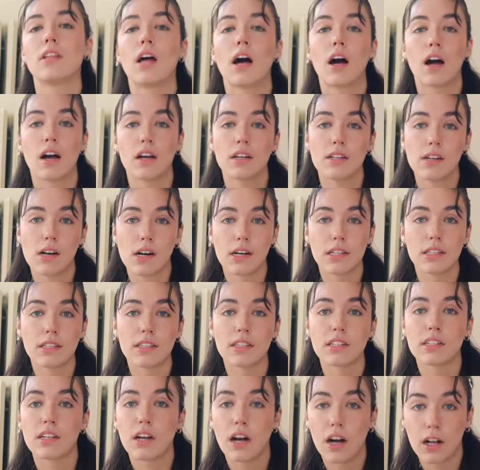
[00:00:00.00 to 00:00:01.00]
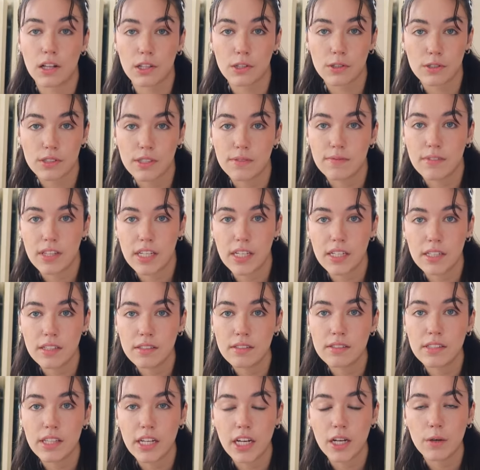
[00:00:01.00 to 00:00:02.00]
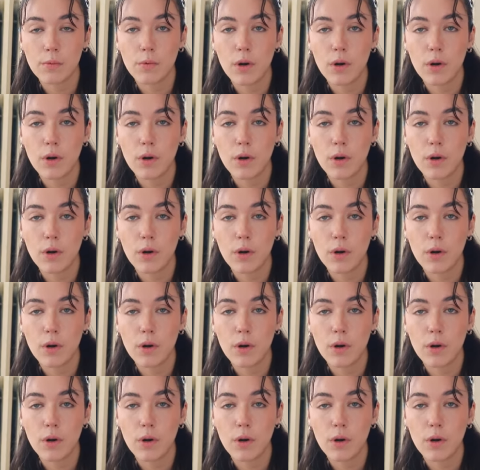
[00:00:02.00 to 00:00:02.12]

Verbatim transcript: lot on the colors of things that I